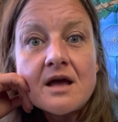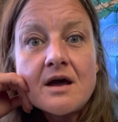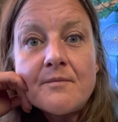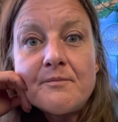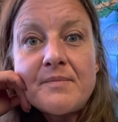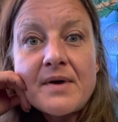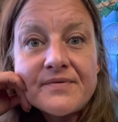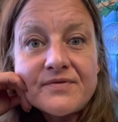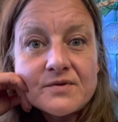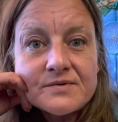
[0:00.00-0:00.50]

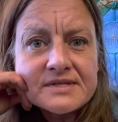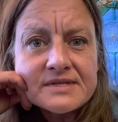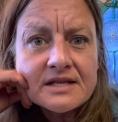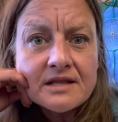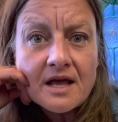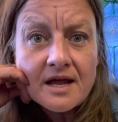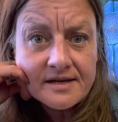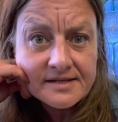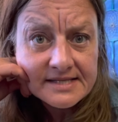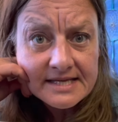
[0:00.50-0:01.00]
But there was a
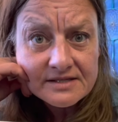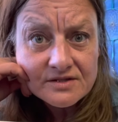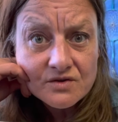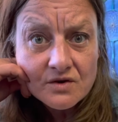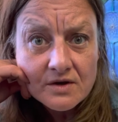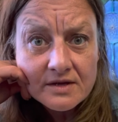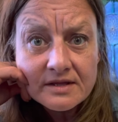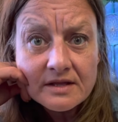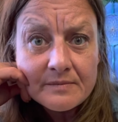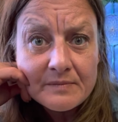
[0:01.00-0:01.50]
lot of
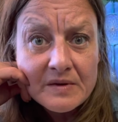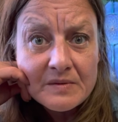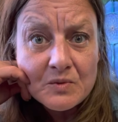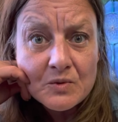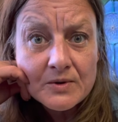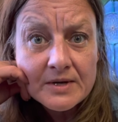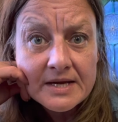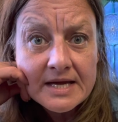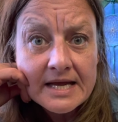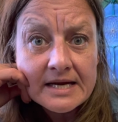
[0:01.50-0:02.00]
Sanskrit that people
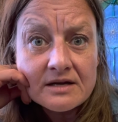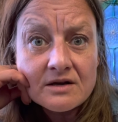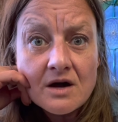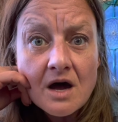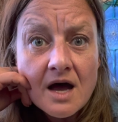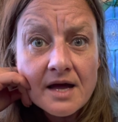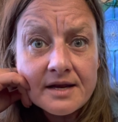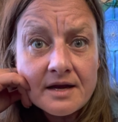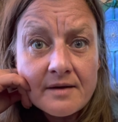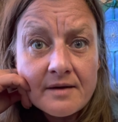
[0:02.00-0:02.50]
were getting
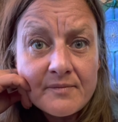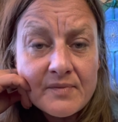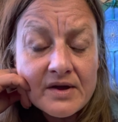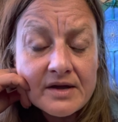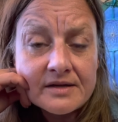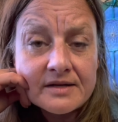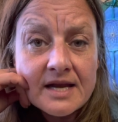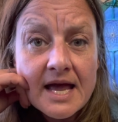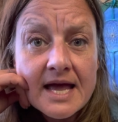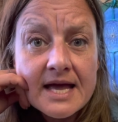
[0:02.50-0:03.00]
caught up
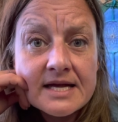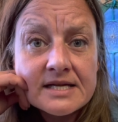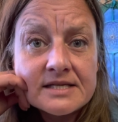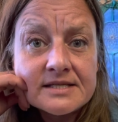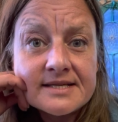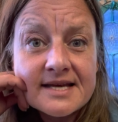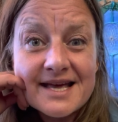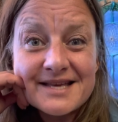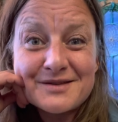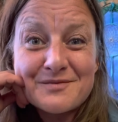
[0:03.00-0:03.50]
on. And
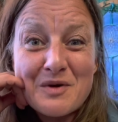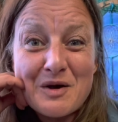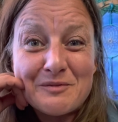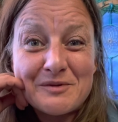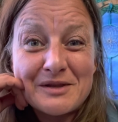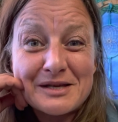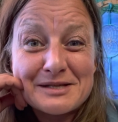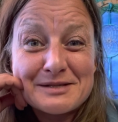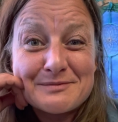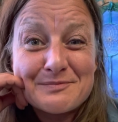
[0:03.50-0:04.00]
as a
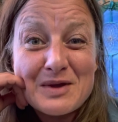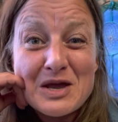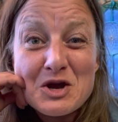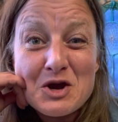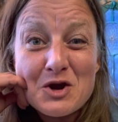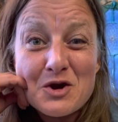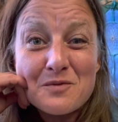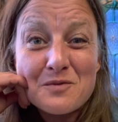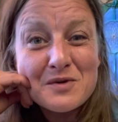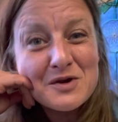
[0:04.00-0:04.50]
public
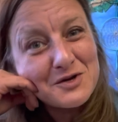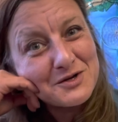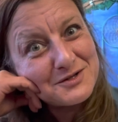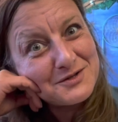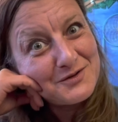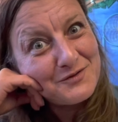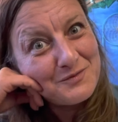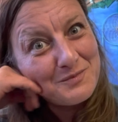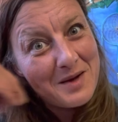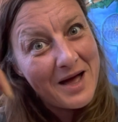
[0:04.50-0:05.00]
speaker, because
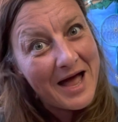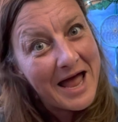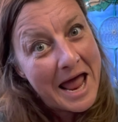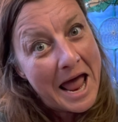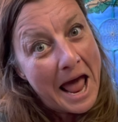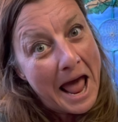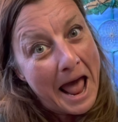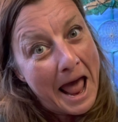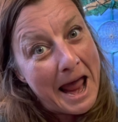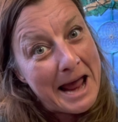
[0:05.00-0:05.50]
of my
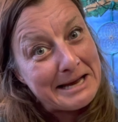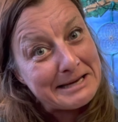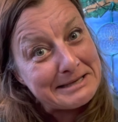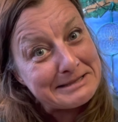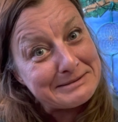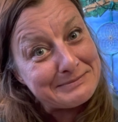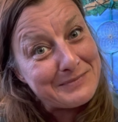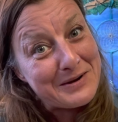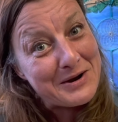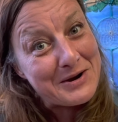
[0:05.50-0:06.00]

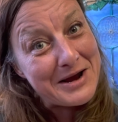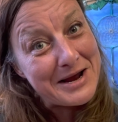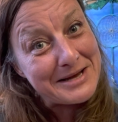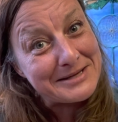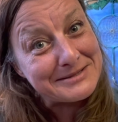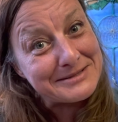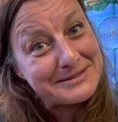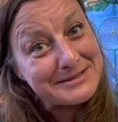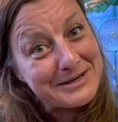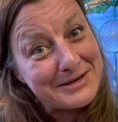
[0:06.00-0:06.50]

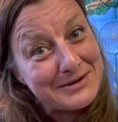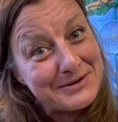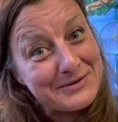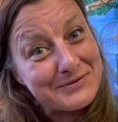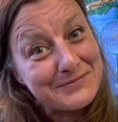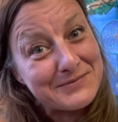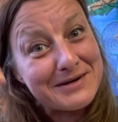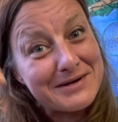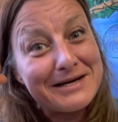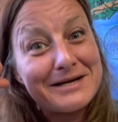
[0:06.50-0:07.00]
experience that you'll
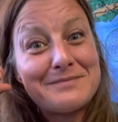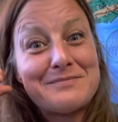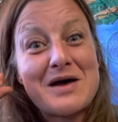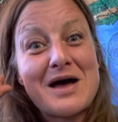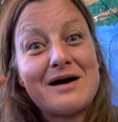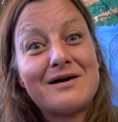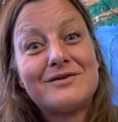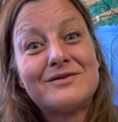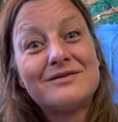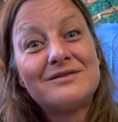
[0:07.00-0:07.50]
read
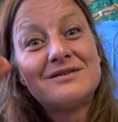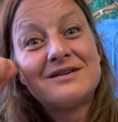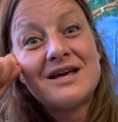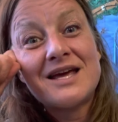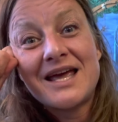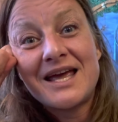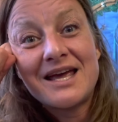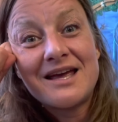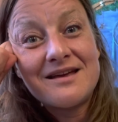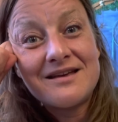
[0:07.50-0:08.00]
about
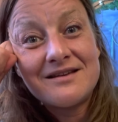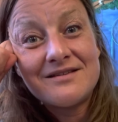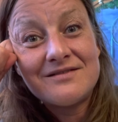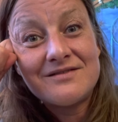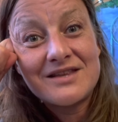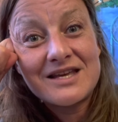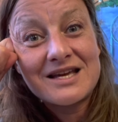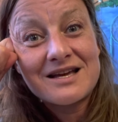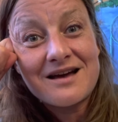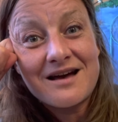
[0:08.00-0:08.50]
in
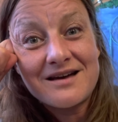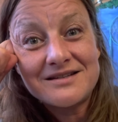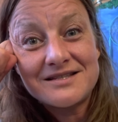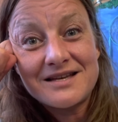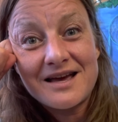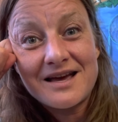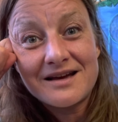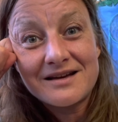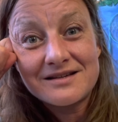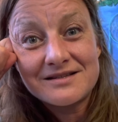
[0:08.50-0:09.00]
the
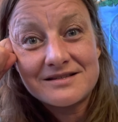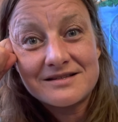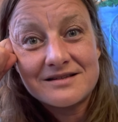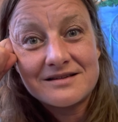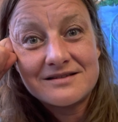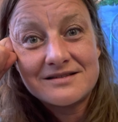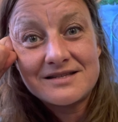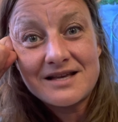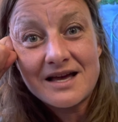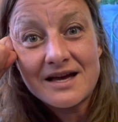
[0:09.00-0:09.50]
context
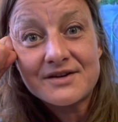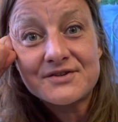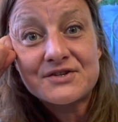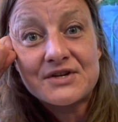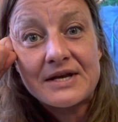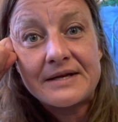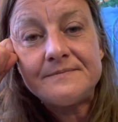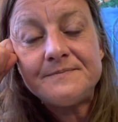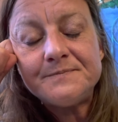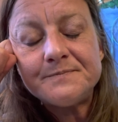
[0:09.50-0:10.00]

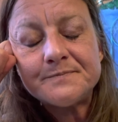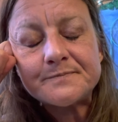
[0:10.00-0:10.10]
section,